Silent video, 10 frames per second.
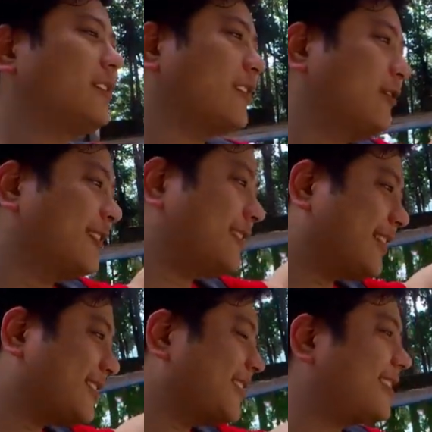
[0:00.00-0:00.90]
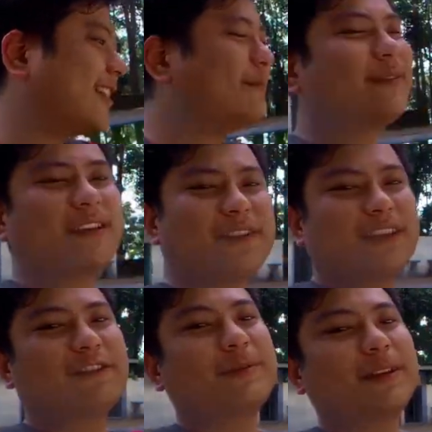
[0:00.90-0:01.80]
check out his Instagram,
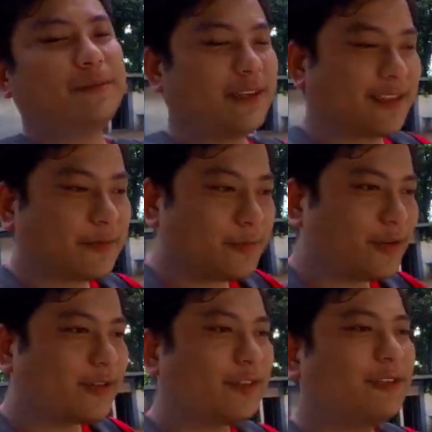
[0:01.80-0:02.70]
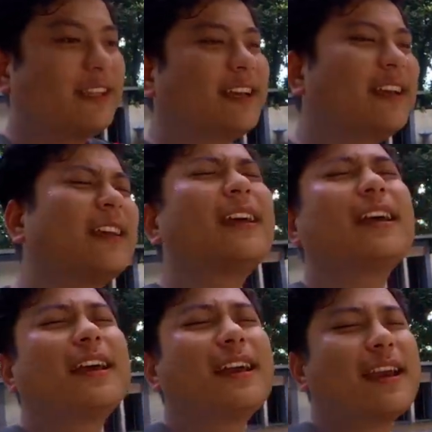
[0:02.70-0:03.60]
everything will be in my description box out there.
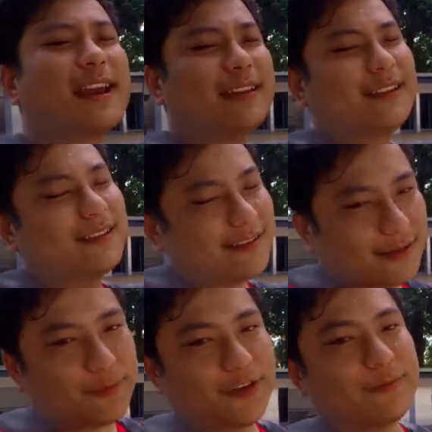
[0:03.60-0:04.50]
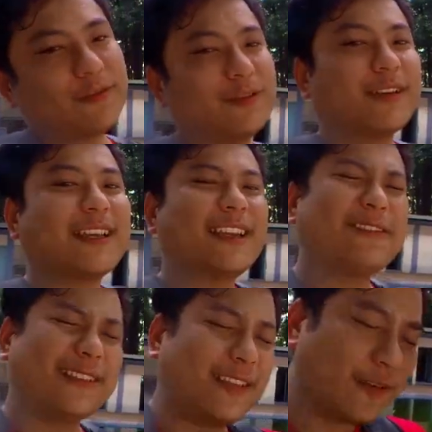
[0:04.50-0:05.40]
And this is your PRIYAM Gurung, and I
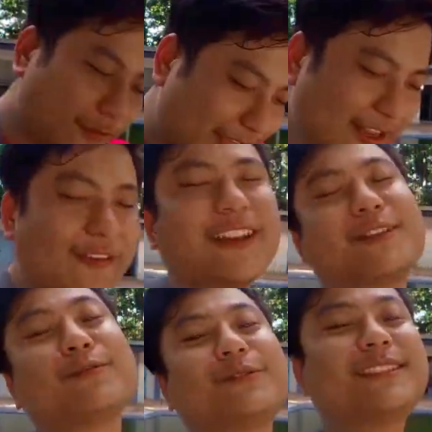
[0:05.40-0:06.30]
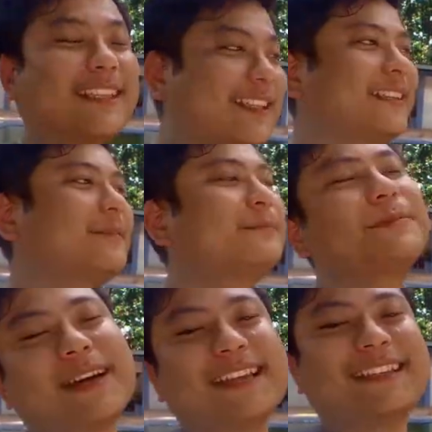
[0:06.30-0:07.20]
will see you very, very soon. Till then,
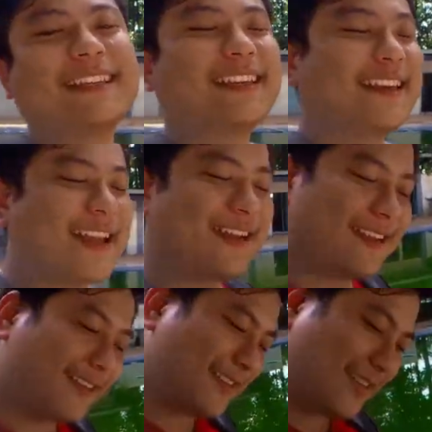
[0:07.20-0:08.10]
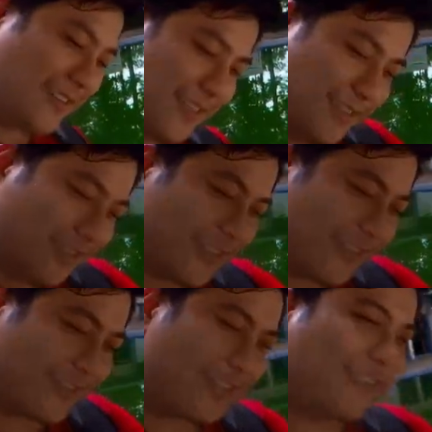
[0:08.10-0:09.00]
bye-bye, take care, and cheers
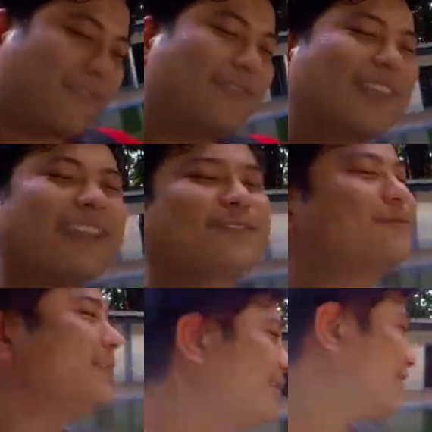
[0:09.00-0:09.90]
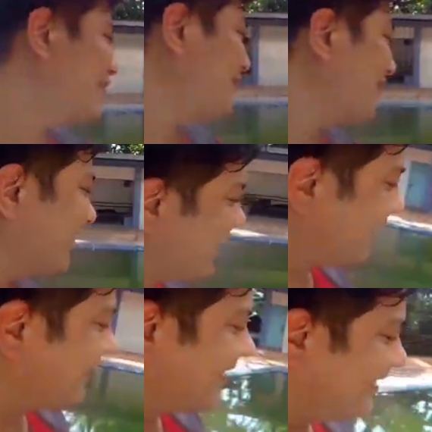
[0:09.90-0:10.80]
to life. Thank you so much. Good
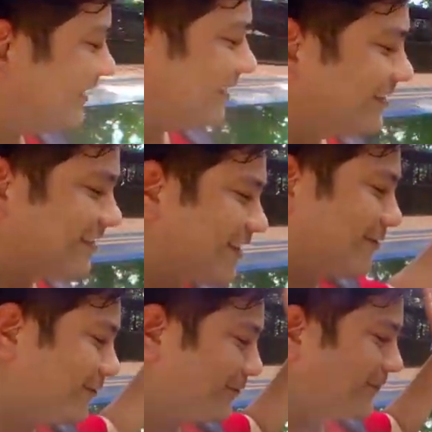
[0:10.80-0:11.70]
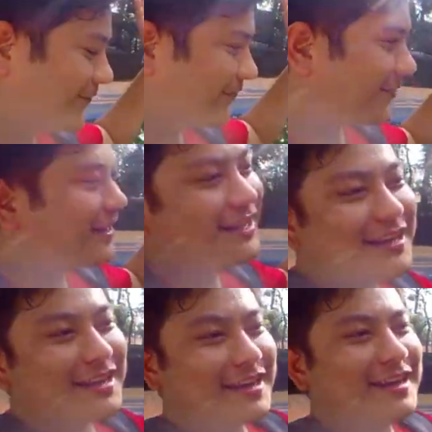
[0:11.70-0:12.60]
night. Ciao.
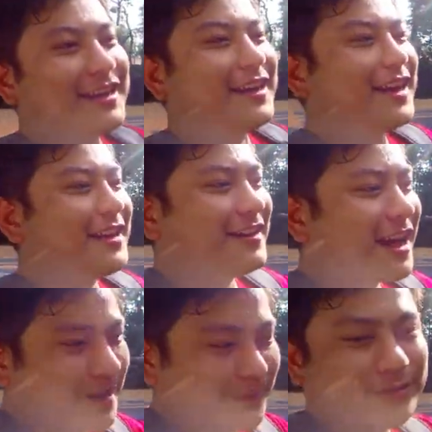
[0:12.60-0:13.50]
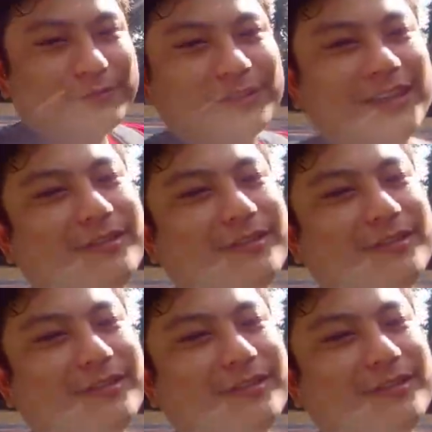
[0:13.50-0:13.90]
And happy school day